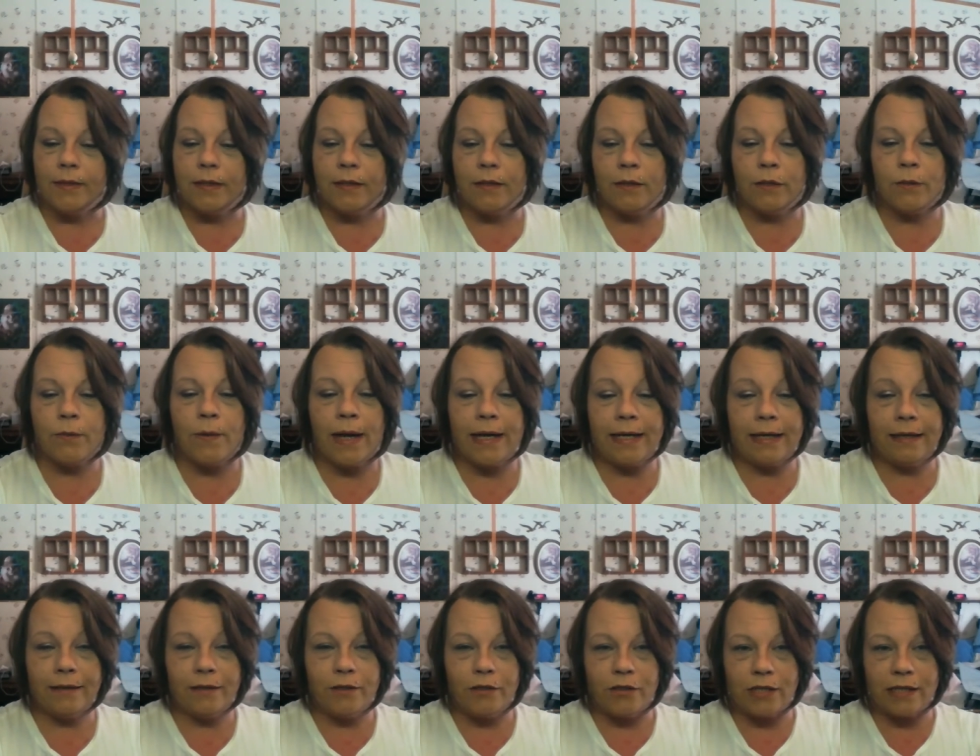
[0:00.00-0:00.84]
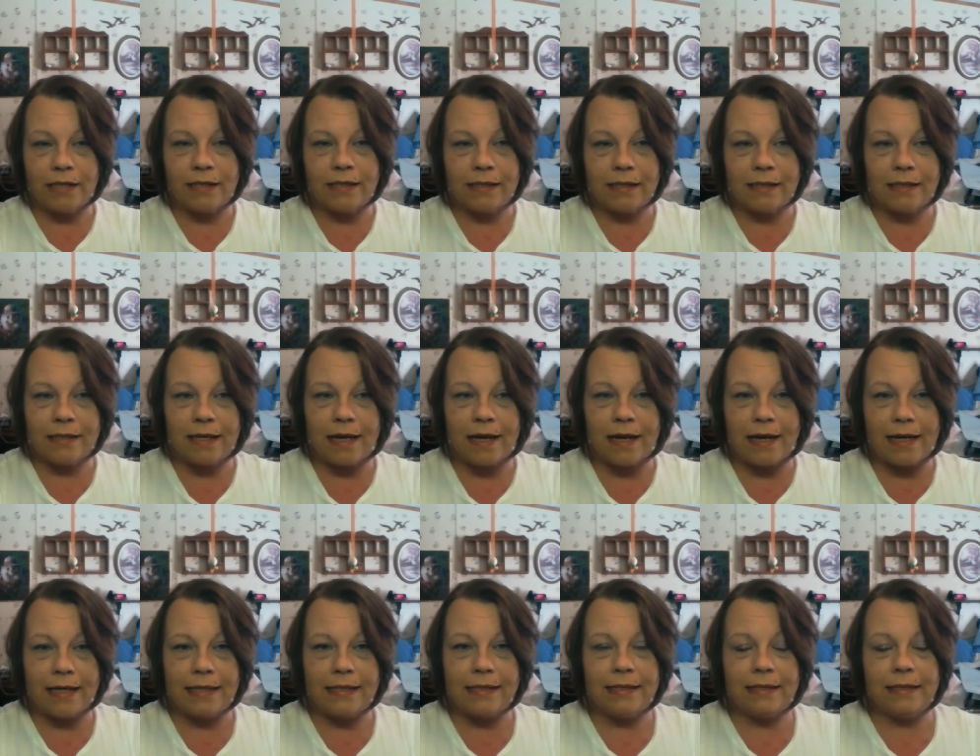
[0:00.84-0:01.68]
so I can adjust the
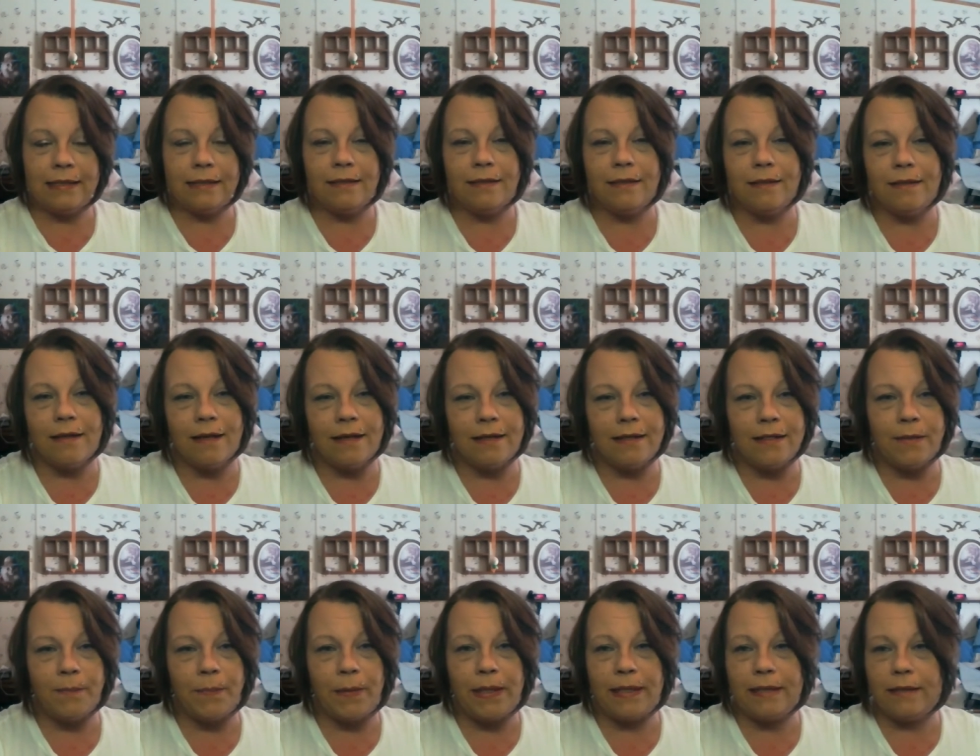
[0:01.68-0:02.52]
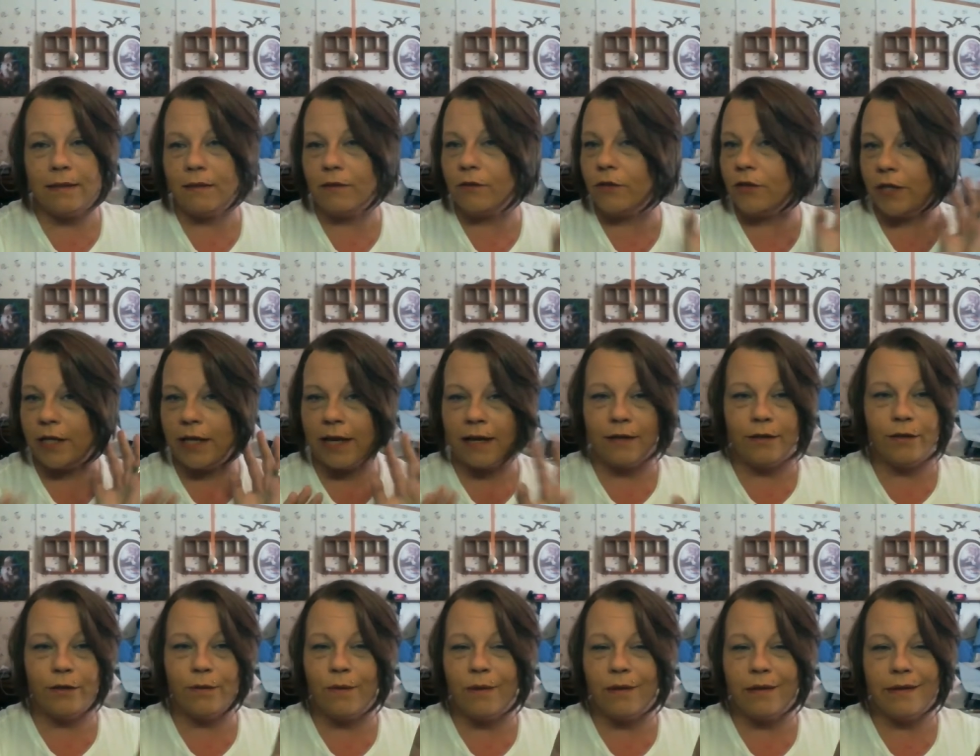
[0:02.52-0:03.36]
size in design space, and I'll show you how to
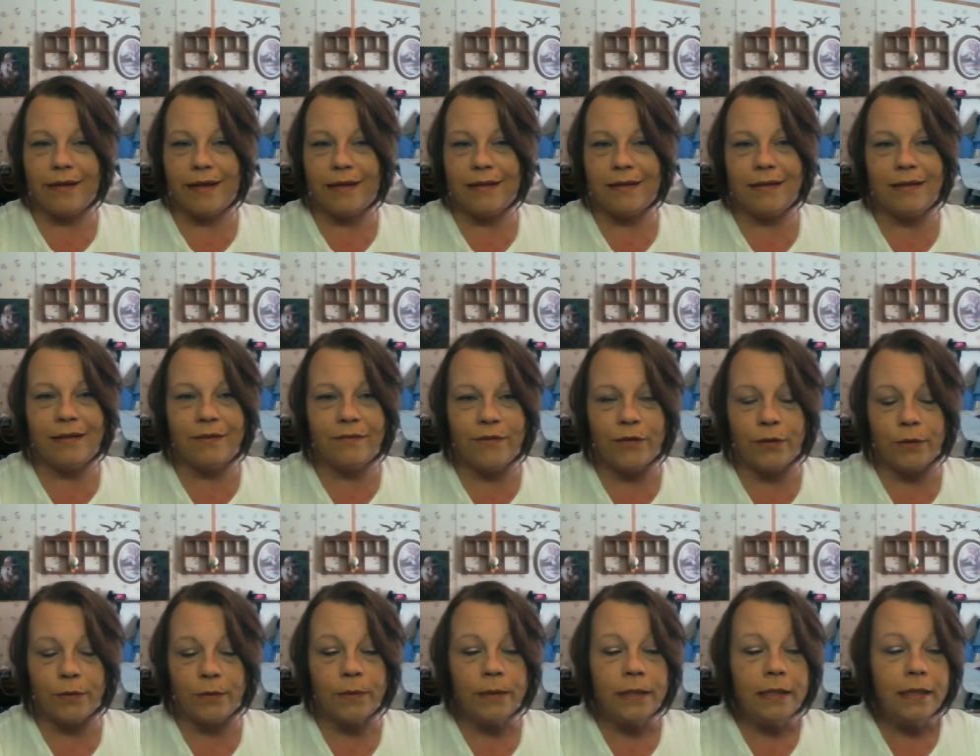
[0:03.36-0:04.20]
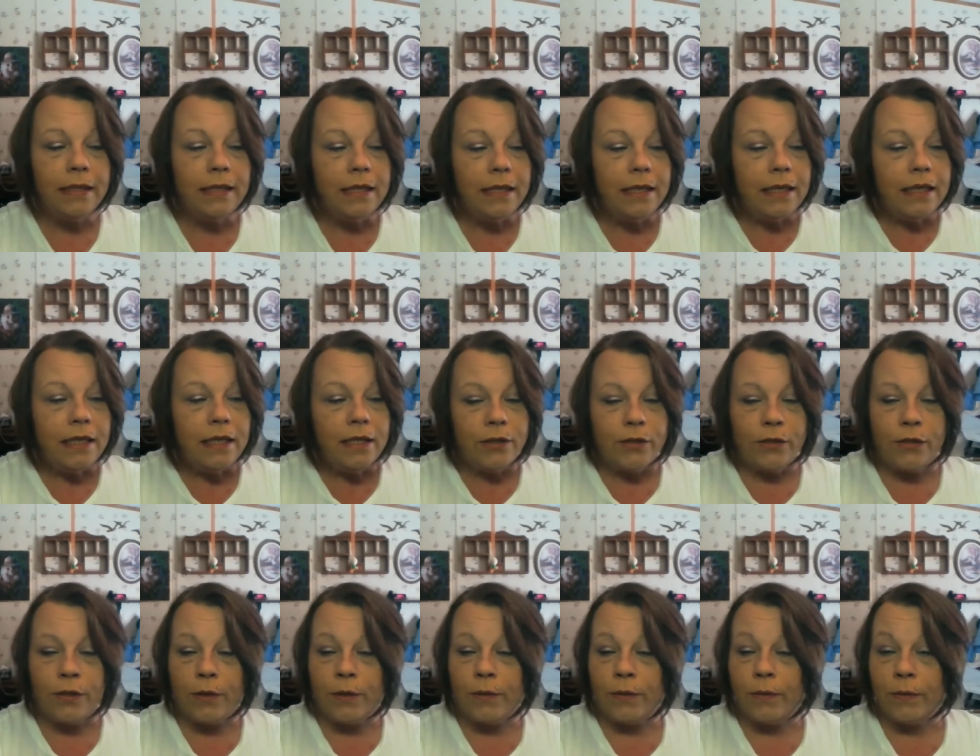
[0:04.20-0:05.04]
do all of that stuff too.
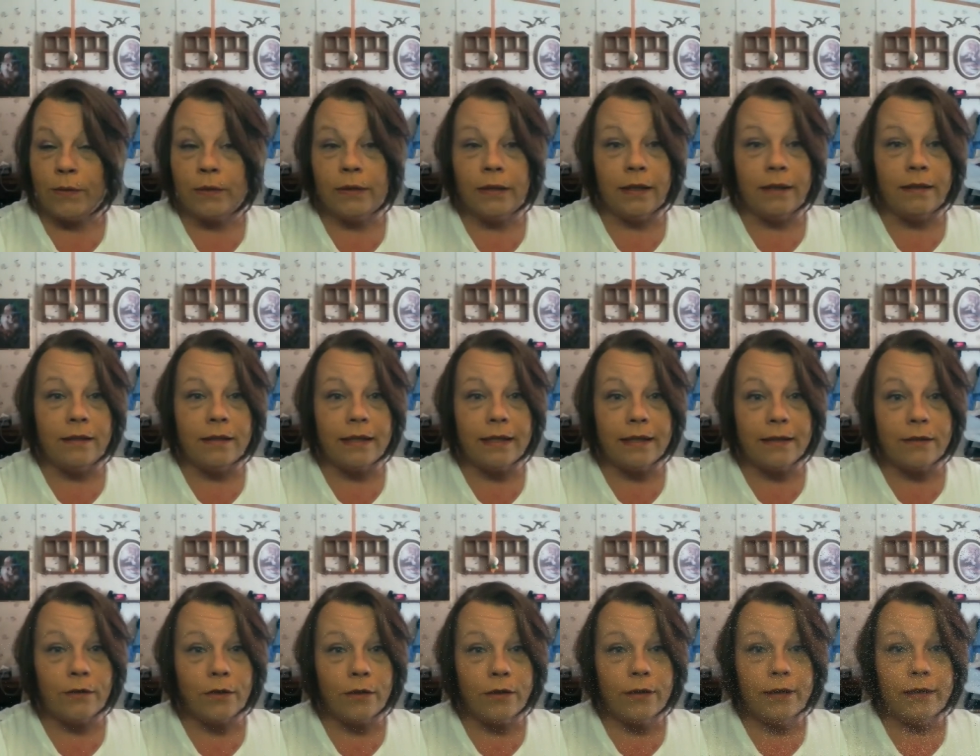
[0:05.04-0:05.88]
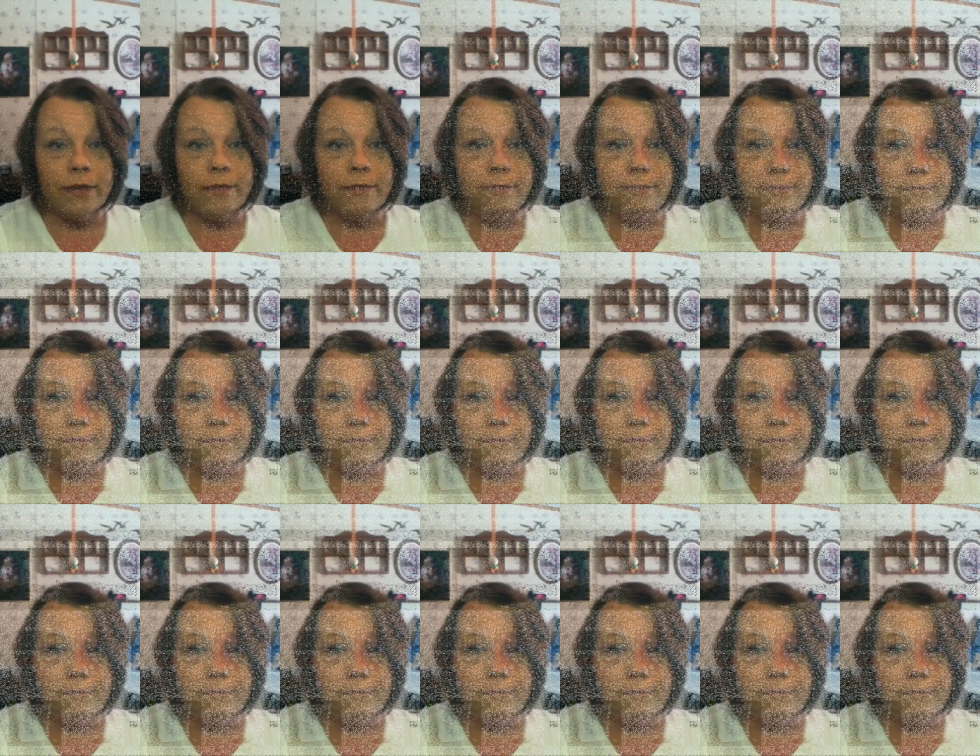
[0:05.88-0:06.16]
So let's get started.